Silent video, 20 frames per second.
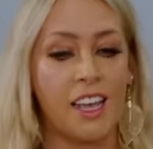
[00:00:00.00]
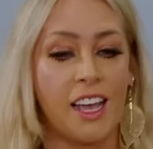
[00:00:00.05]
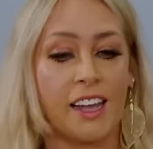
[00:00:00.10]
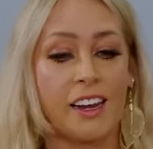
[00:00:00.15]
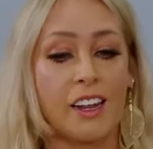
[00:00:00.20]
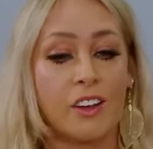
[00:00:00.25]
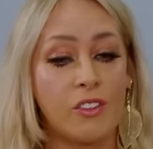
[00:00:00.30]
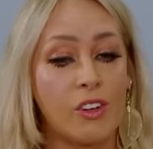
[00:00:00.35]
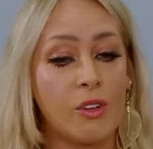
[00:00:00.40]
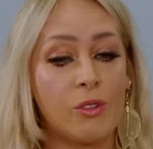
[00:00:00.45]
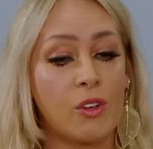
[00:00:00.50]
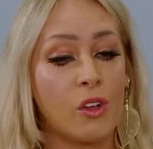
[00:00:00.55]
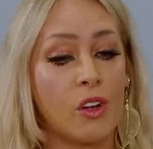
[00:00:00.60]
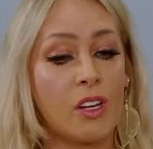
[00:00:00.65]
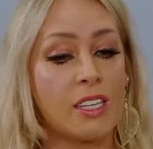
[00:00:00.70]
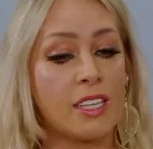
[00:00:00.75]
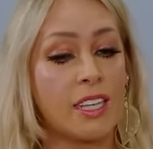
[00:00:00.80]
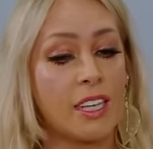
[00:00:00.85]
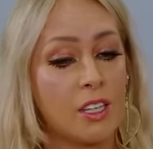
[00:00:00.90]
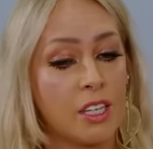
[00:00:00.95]
And Andrew Doyle
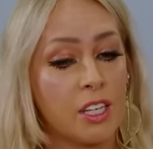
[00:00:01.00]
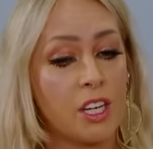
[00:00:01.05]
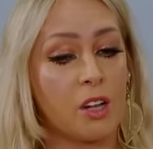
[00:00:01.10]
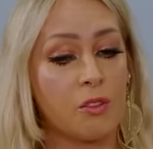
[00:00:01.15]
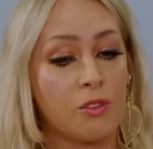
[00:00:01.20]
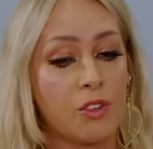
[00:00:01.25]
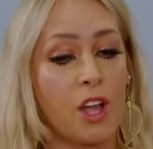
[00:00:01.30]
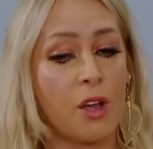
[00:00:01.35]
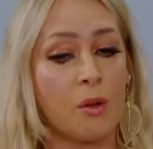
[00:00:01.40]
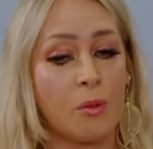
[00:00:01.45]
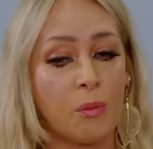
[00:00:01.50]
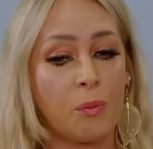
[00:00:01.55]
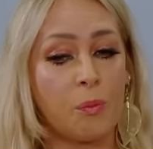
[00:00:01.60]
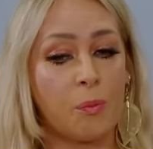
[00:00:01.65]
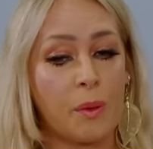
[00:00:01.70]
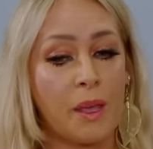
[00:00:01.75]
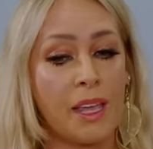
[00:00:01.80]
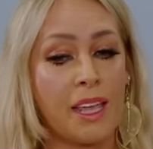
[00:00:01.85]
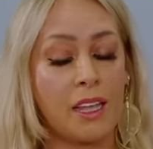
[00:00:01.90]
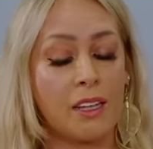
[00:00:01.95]
has said, you know, don't
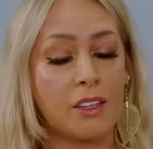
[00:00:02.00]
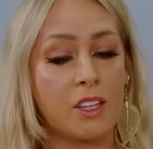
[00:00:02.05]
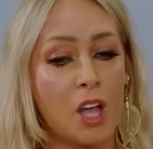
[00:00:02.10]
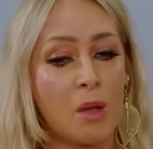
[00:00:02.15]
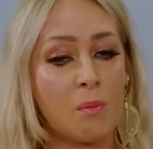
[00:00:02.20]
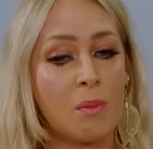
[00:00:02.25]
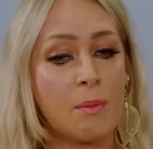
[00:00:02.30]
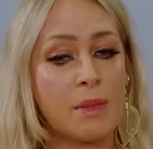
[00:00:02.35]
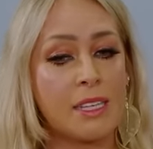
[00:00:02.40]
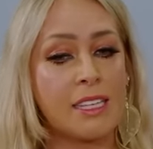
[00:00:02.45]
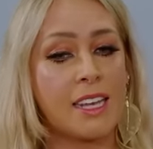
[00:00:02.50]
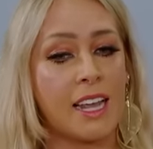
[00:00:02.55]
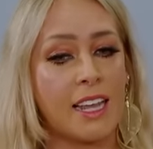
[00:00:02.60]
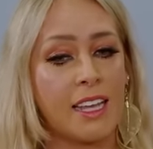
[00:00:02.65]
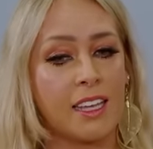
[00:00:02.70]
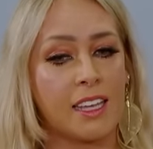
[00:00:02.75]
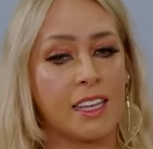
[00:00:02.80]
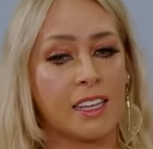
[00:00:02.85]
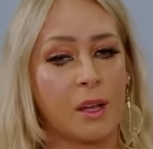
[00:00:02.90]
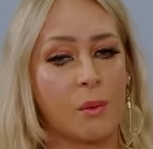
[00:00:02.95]
be
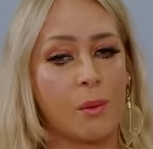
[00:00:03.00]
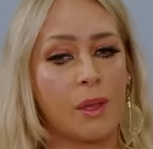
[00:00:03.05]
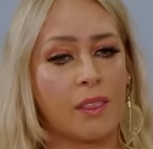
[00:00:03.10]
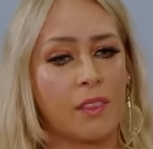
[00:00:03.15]
mistaken that we